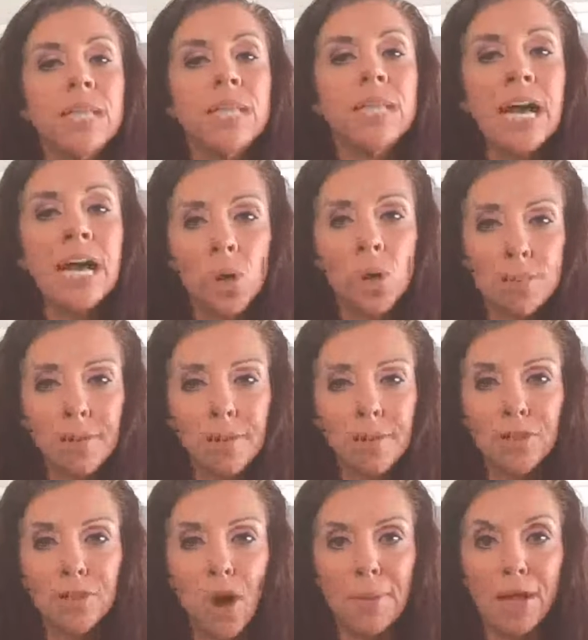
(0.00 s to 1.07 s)
I talked about the
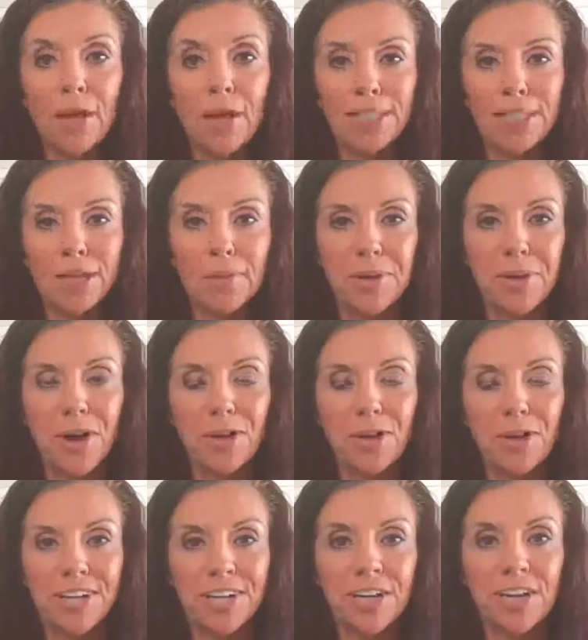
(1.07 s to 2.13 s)
gallbladder a little bit
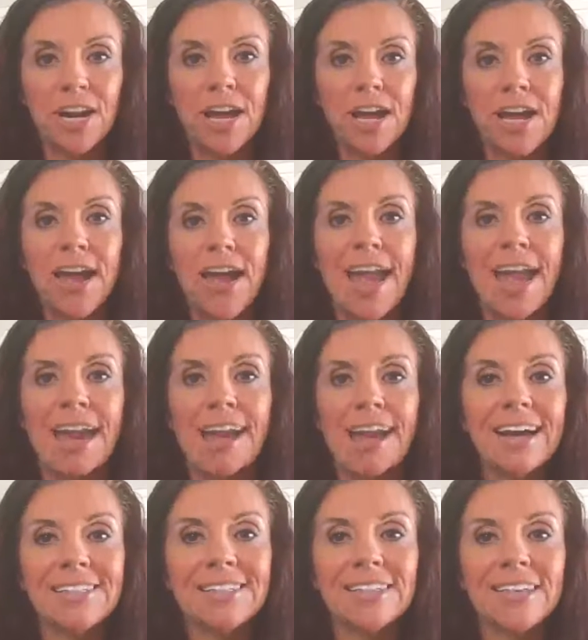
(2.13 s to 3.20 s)
earlier,
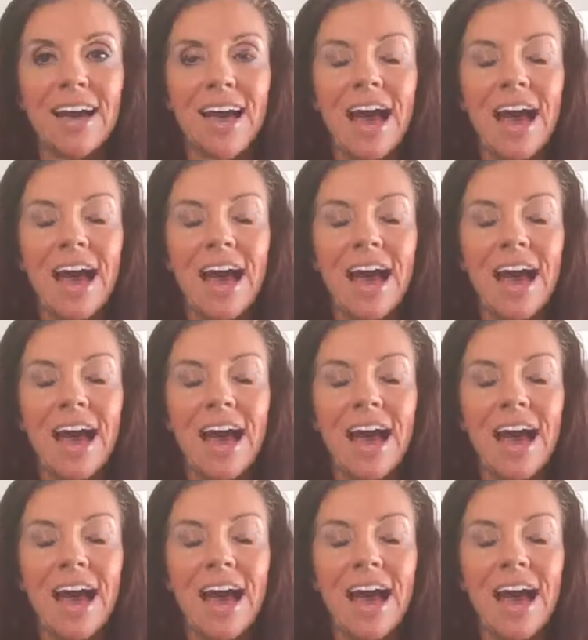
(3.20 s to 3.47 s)
and